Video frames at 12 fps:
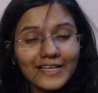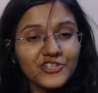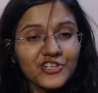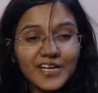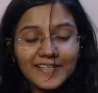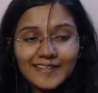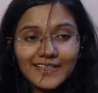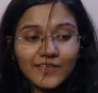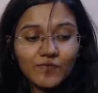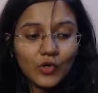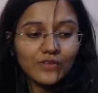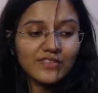Generally
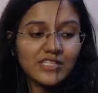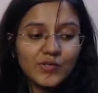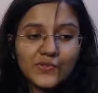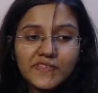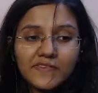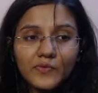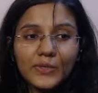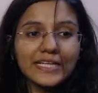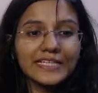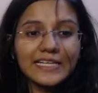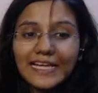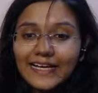involves the use of the word
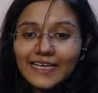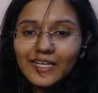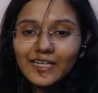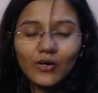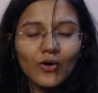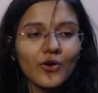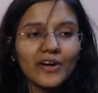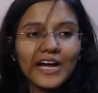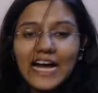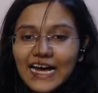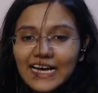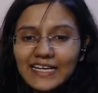like or
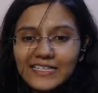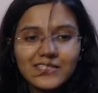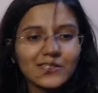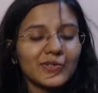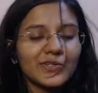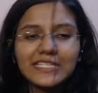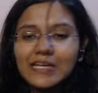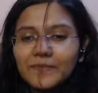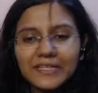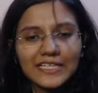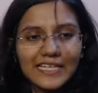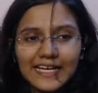as or
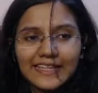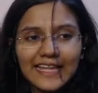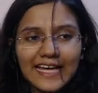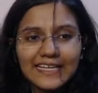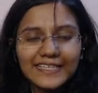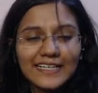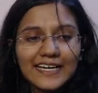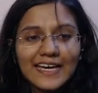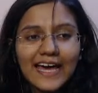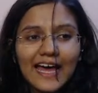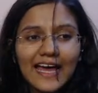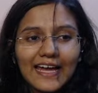something like that.
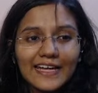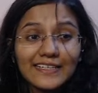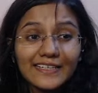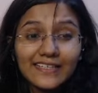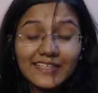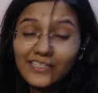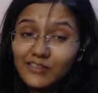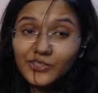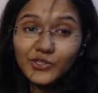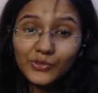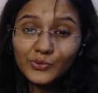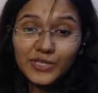And here
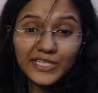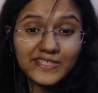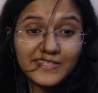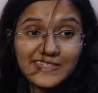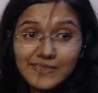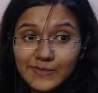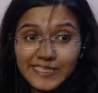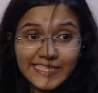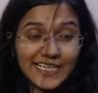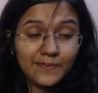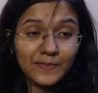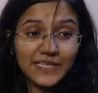too there is a simile
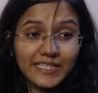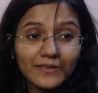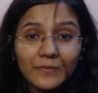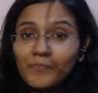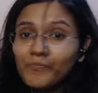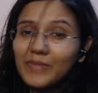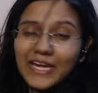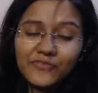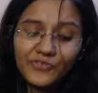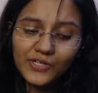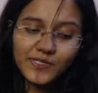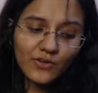at play.
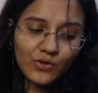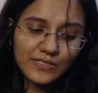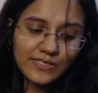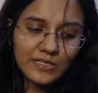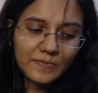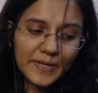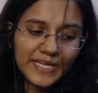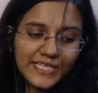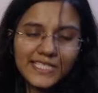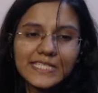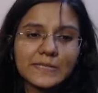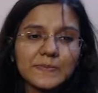Metaphors are also
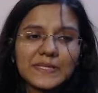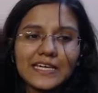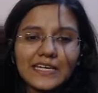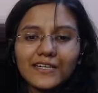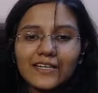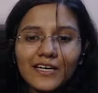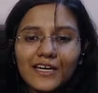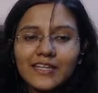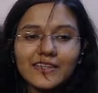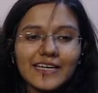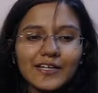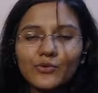comparisons, but
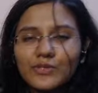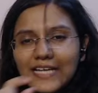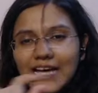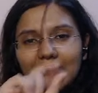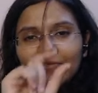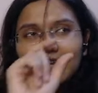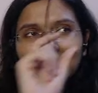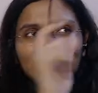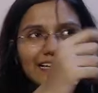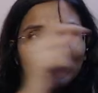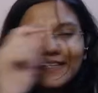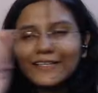they don't have
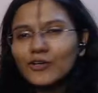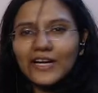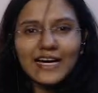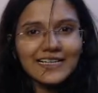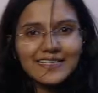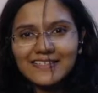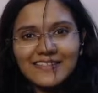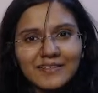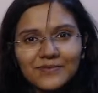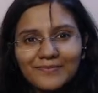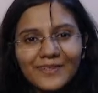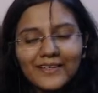like or as in them.